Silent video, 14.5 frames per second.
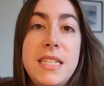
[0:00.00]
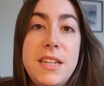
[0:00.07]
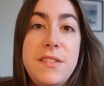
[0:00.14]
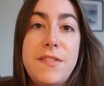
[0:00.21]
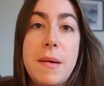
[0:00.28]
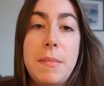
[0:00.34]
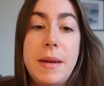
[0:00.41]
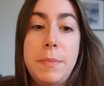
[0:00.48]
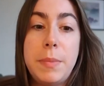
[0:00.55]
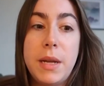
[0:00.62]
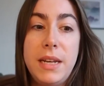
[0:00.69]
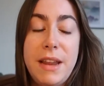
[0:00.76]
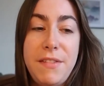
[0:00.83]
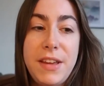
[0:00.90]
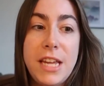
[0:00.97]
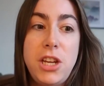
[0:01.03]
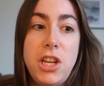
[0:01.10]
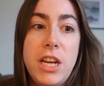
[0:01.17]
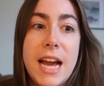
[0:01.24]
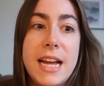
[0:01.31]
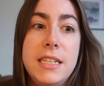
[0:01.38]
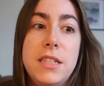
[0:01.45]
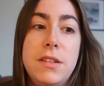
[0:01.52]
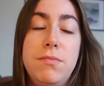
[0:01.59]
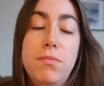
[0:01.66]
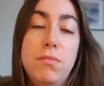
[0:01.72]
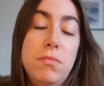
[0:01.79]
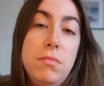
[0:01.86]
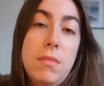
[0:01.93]
an Indian family, but living in Uganda.
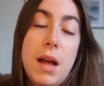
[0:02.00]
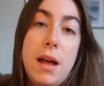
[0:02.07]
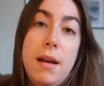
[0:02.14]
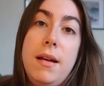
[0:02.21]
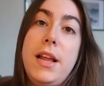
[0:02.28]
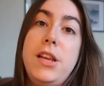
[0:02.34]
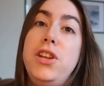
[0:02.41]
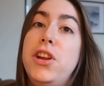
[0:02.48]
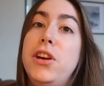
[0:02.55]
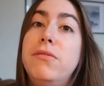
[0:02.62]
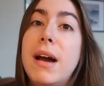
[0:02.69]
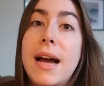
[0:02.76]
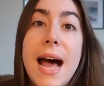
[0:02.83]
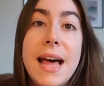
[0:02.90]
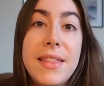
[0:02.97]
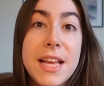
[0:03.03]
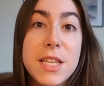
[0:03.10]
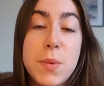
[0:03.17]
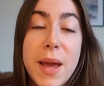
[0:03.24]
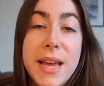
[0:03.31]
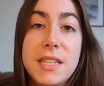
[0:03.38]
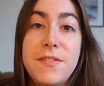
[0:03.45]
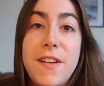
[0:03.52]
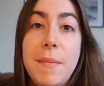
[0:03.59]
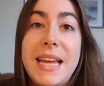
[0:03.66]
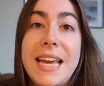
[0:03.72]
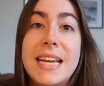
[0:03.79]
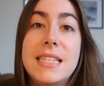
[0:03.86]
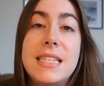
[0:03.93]
And you know, that's where his
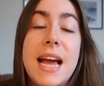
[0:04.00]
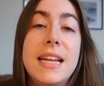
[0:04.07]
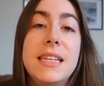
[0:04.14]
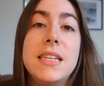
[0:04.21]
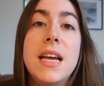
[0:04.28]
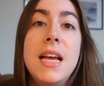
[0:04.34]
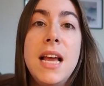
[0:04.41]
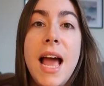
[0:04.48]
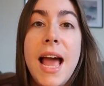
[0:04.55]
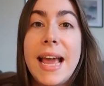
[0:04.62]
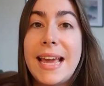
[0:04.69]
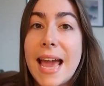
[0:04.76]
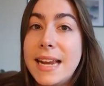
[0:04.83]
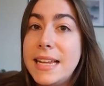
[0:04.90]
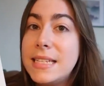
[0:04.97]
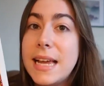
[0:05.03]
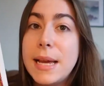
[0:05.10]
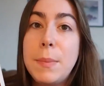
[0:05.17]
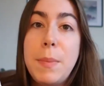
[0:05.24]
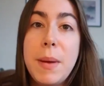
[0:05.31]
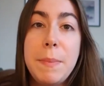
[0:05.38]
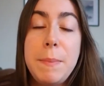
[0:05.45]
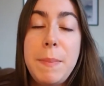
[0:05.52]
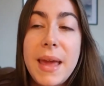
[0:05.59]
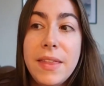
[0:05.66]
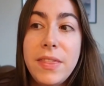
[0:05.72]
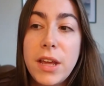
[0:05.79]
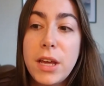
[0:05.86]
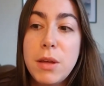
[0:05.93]
family is, and again is like
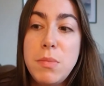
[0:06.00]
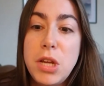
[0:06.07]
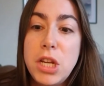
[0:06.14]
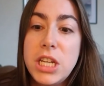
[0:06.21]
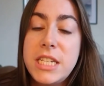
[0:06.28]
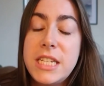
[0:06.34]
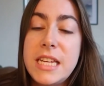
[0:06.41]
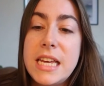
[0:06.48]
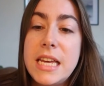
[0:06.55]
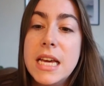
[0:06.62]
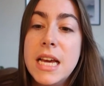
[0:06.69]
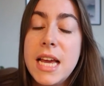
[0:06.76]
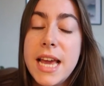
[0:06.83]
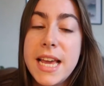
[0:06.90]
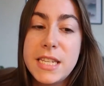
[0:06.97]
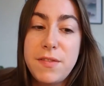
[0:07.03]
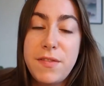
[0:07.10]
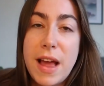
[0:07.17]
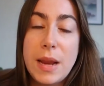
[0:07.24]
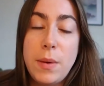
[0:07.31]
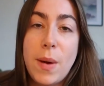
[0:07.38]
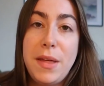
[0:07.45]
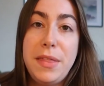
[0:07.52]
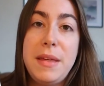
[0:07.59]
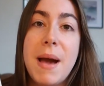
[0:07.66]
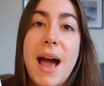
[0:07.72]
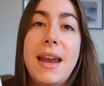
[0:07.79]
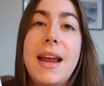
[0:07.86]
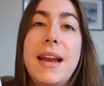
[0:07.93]
big in the community, is a fairly wealthy
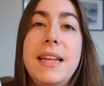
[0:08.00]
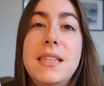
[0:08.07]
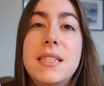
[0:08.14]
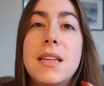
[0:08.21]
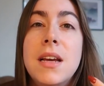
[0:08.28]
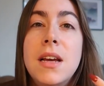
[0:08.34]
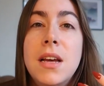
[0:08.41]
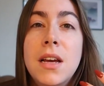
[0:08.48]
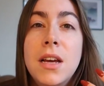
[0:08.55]
man, and he's